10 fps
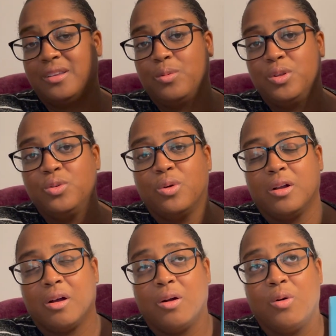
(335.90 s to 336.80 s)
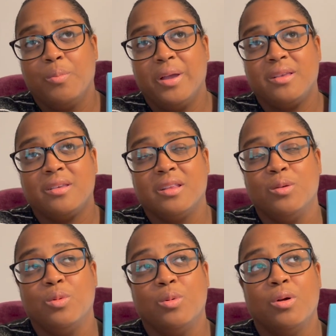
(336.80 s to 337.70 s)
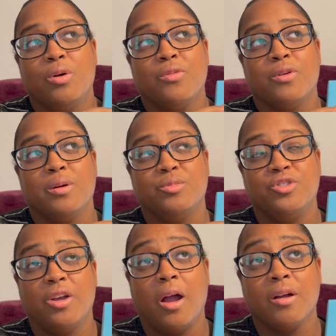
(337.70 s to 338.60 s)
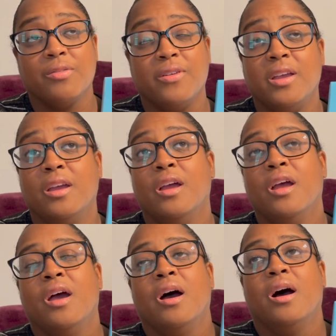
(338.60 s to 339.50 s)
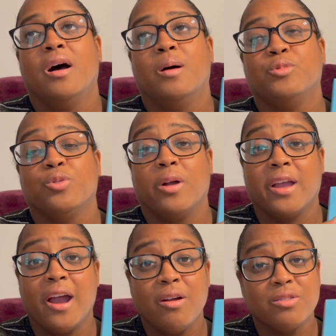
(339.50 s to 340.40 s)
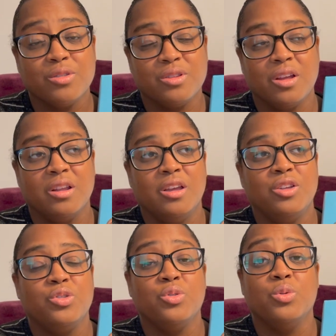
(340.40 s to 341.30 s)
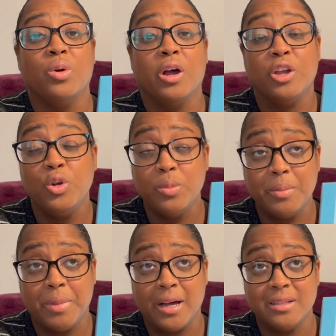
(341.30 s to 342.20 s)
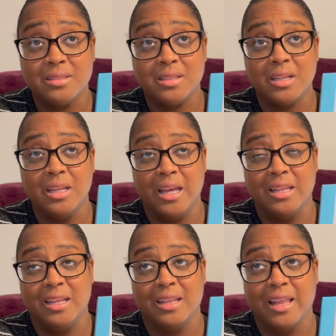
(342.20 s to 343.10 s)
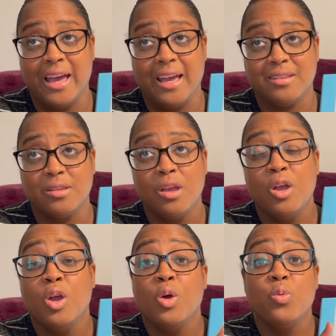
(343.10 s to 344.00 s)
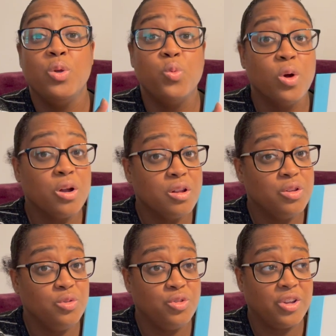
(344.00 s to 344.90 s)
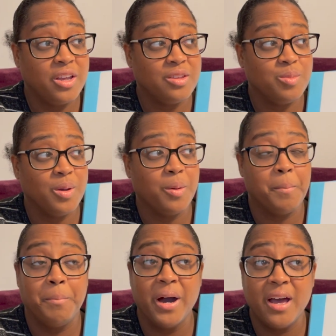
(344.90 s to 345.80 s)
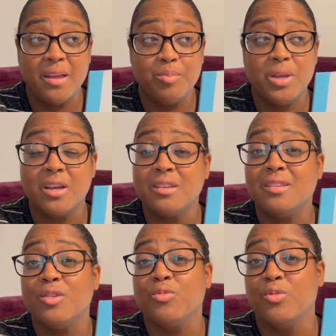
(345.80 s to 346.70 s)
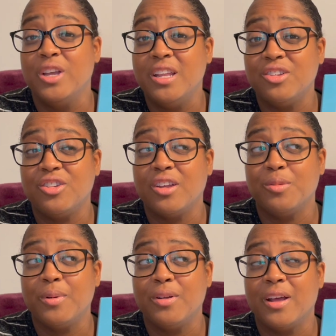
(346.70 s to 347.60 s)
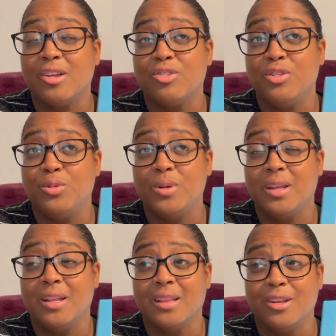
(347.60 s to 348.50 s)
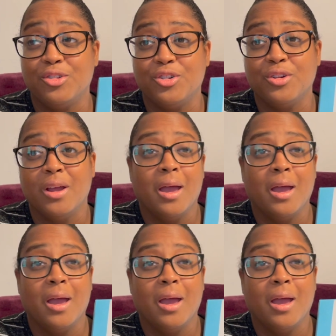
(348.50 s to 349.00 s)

that we do on our own. Basically, we would go from geography um, to our character study to a human body study. And then last, we were going to do Shakespeare, but because they're reading Shakespeare and actually doing it in literature,